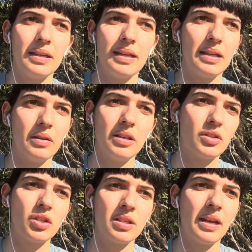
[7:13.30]

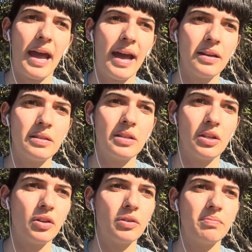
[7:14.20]
it's just going to add to
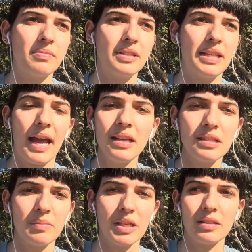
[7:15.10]
your
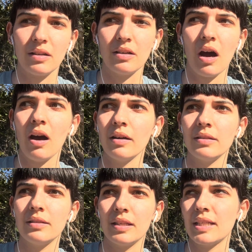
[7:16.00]
testament to God,
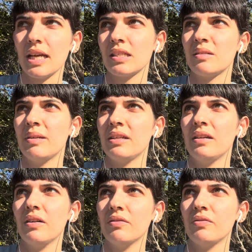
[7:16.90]
the testament
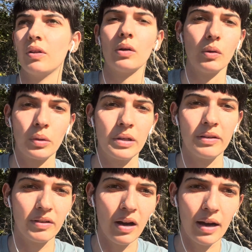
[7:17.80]
of the glory
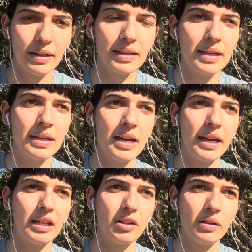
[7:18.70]
of God. I
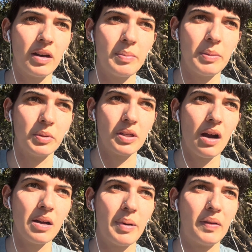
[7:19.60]
hear a lot of people
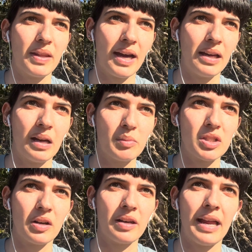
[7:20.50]
talk about that, and I'm
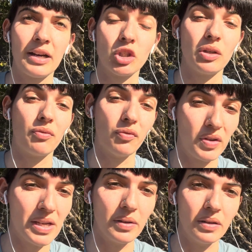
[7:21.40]
starting to actually
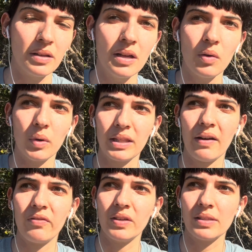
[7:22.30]
feel what that
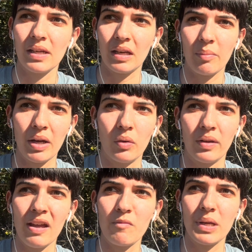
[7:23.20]
feels like in my own
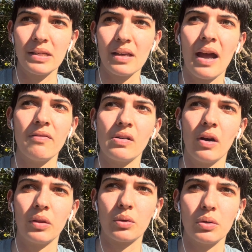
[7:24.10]
life, because I've
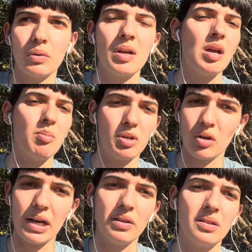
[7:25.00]
gone through
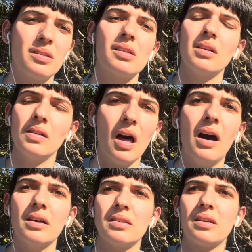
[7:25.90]
betrayals,
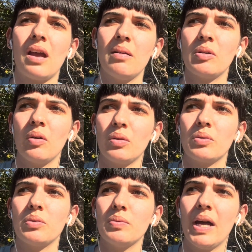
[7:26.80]
loss. I'm going
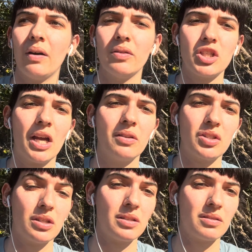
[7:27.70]
through health
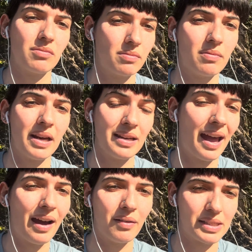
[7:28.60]
challenges right
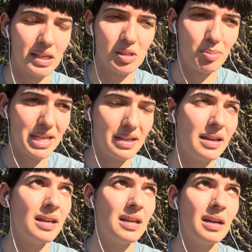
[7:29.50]
now as I speak.
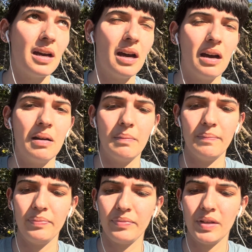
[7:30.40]

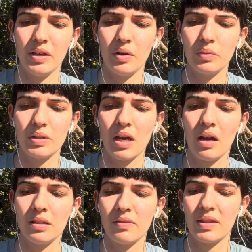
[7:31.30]

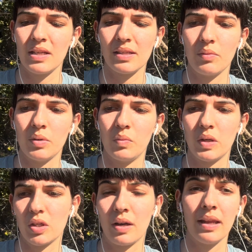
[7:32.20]
Tons of things I wouldn't
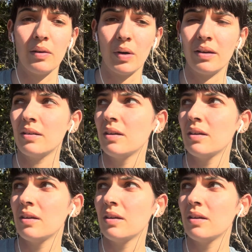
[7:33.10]
wish on anyone.